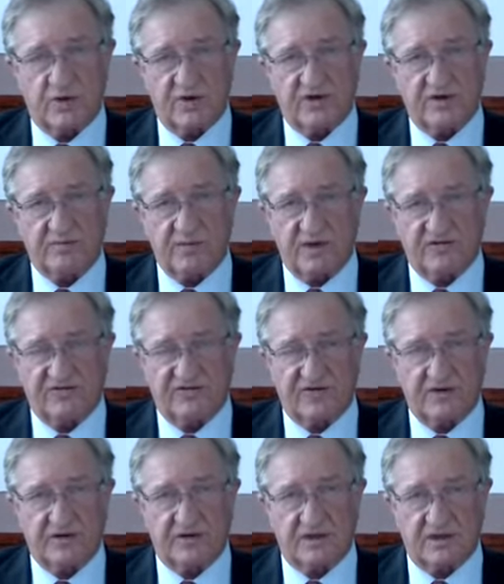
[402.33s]
where the
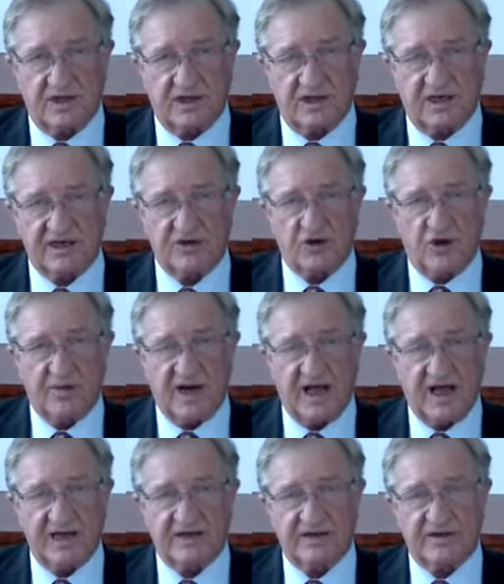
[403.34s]
midfield clearly
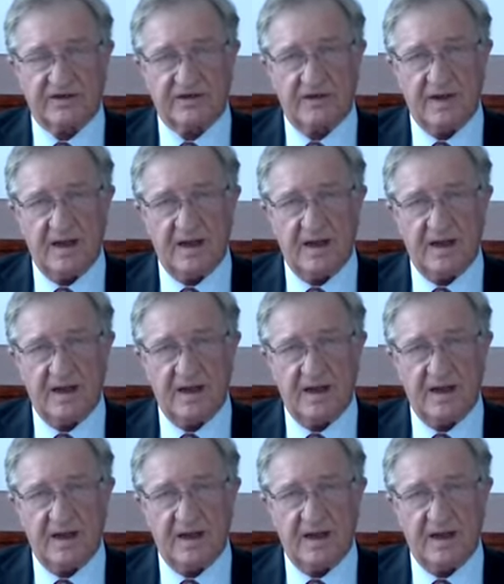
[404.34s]
dominated,